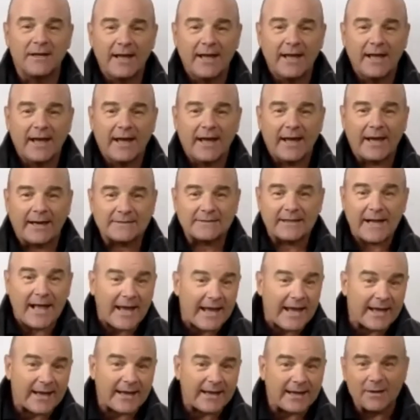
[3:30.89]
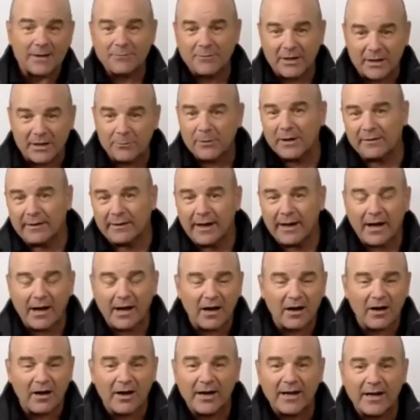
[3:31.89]
And I said, hey, I'm going to be in the
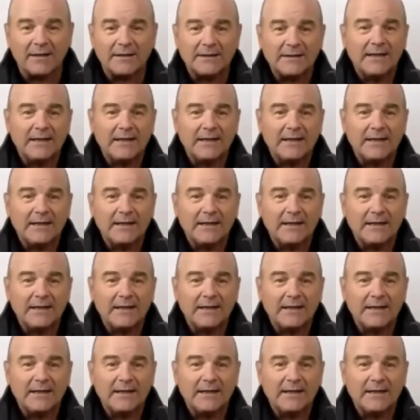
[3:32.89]
area.